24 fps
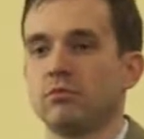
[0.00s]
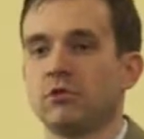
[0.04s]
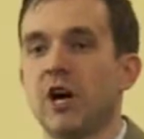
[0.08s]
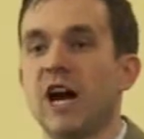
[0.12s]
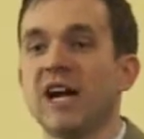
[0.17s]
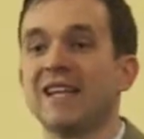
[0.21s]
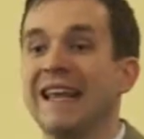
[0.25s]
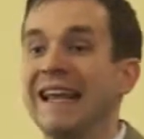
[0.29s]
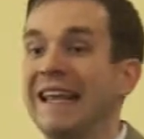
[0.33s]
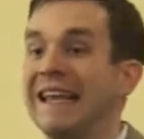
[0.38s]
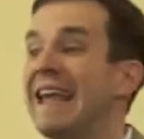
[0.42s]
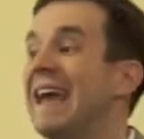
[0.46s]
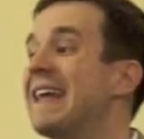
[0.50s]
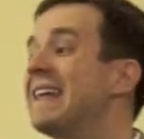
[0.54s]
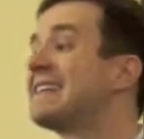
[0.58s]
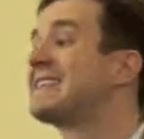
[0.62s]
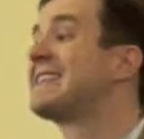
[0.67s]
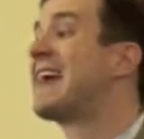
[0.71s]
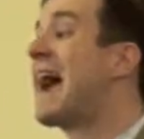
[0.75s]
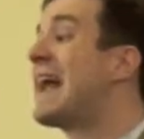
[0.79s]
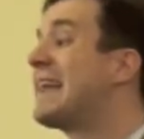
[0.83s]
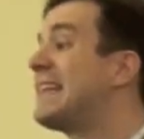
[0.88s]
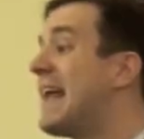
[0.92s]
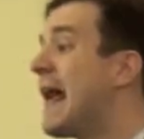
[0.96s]
Right? They get
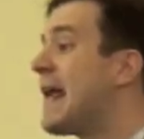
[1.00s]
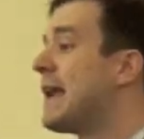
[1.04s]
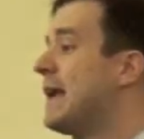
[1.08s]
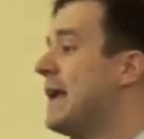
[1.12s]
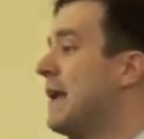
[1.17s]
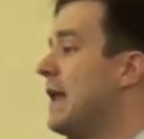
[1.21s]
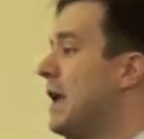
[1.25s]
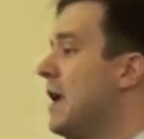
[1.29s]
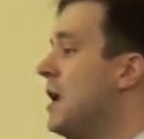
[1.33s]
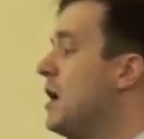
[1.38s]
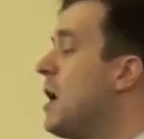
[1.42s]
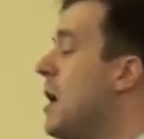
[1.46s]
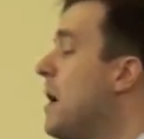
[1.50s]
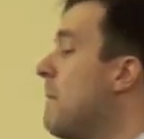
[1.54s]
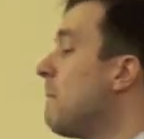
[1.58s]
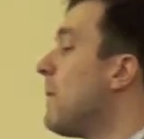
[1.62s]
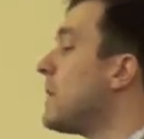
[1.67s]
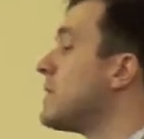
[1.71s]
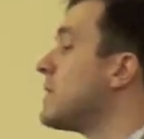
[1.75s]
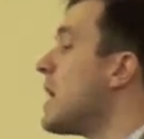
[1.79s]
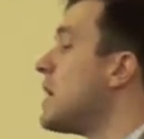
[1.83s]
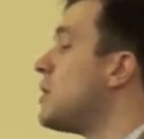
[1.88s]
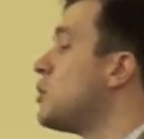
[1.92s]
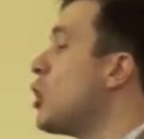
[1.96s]
his identity,
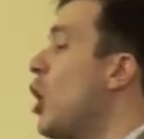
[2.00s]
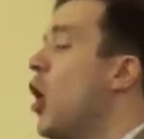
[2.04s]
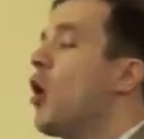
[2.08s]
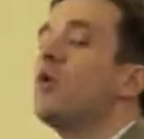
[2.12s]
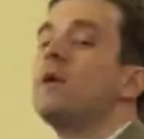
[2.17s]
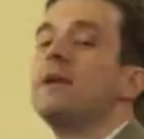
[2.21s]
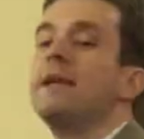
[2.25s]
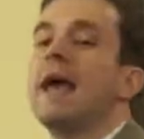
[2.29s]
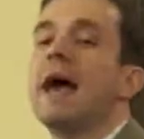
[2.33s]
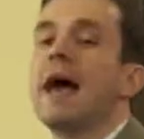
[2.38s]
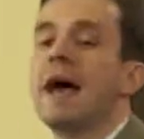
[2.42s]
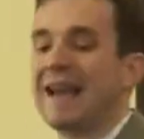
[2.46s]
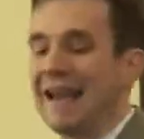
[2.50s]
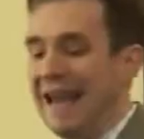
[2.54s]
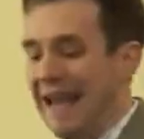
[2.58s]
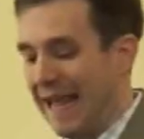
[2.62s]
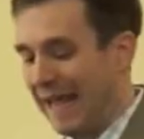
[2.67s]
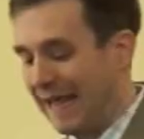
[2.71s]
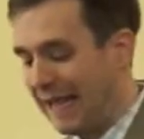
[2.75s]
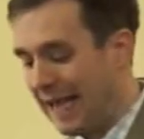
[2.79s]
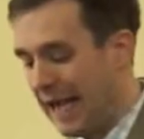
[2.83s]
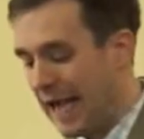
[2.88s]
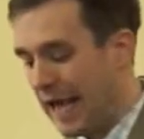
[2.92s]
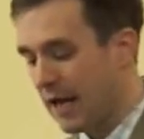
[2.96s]
but they don't
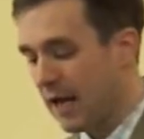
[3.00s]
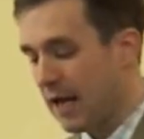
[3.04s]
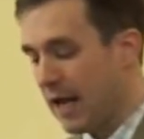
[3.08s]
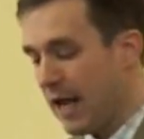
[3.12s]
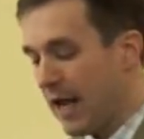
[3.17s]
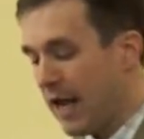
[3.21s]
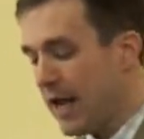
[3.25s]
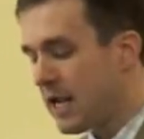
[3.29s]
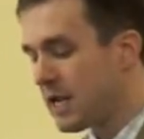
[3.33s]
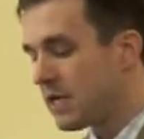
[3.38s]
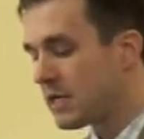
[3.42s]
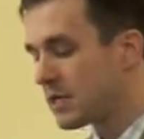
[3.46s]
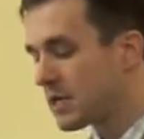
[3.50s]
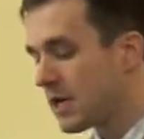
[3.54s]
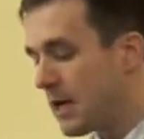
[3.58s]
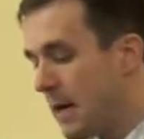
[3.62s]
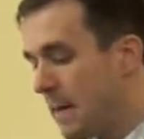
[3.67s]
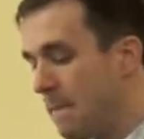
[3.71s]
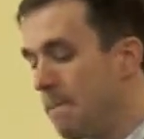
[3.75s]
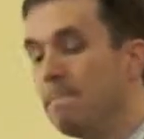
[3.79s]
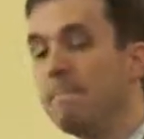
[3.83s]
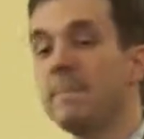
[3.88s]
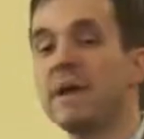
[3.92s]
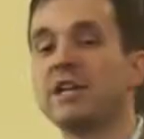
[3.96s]
yet get
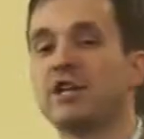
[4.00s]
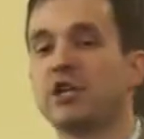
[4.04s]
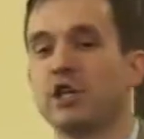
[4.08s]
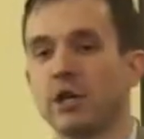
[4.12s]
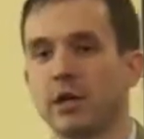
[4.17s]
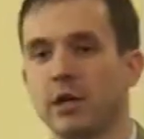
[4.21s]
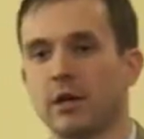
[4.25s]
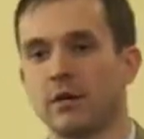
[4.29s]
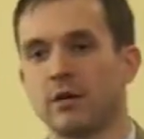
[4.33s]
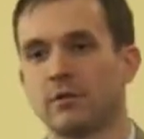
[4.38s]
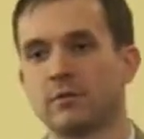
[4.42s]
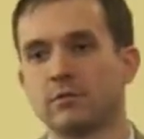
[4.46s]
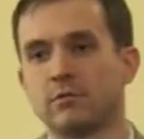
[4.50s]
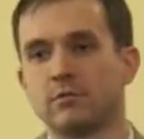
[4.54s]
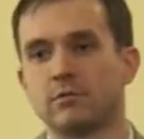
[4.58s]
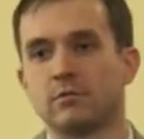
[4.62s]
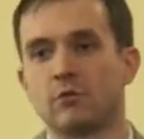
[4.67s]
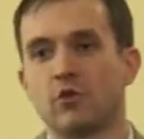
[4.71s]
his mission.